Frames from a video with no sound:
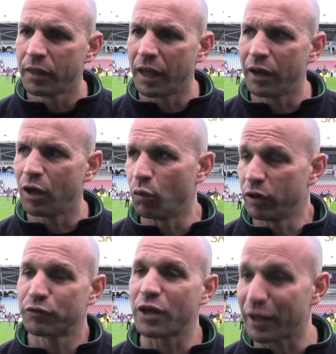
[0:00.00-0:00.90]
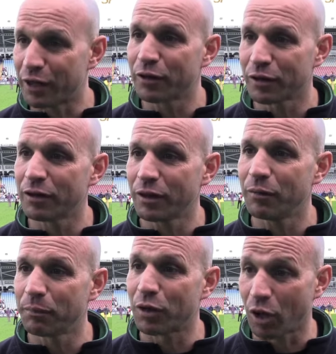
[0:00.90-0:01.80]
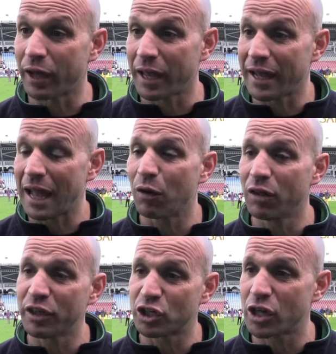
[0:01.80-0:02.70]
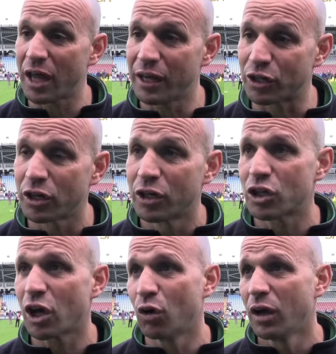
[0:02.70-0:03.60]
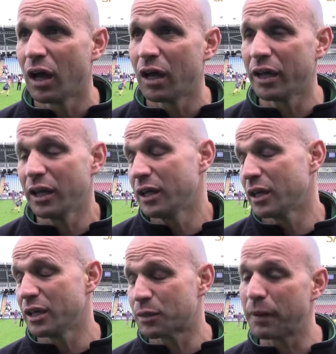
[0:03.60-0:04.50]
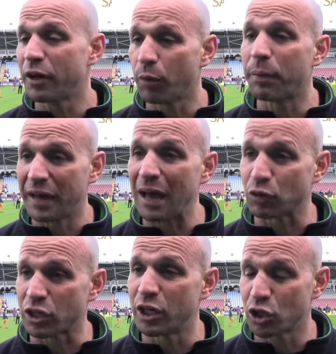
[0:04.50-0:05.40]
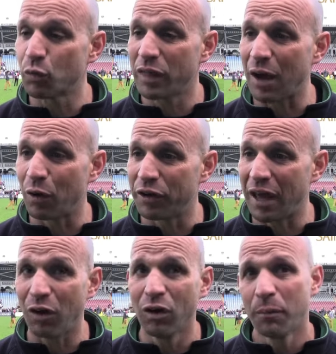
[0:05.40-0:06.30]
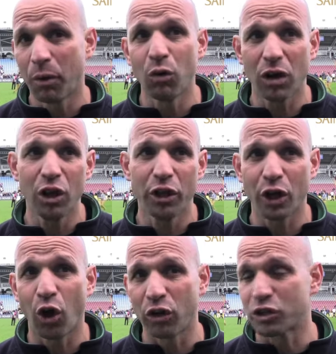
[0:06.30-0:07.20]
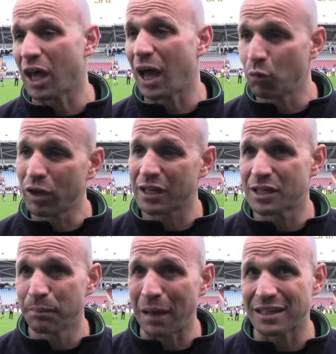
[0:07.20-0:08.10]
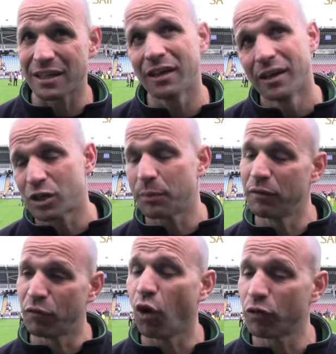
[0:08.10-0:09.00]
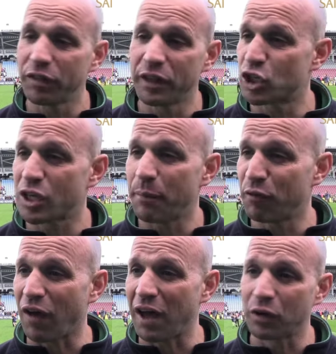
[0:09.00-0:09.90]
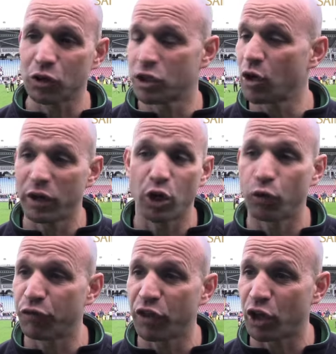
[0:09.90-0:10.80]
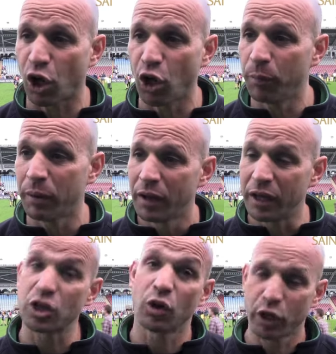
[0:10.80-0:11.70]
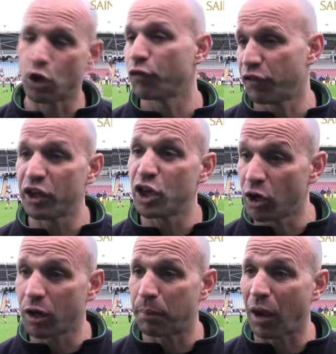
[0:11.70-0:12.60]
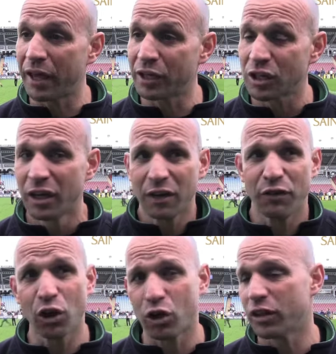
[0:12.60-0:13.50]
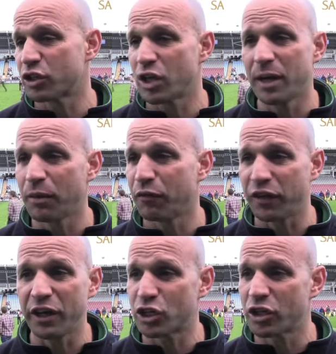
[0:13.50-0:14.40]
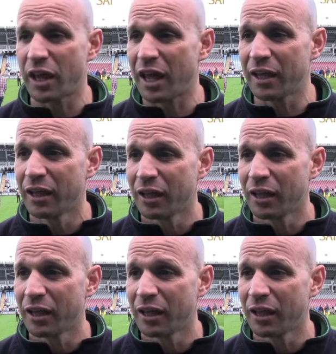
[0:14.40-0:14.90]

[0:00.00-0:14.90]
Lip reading: then we'd have taken, you know, getting out at this stage. So it's been an up and down season without a doubt, but we're learning all the time, we're getting better. To be involved in these semi-finals is only good for the club, it's only good for the younger players. If you look at the team that finished today,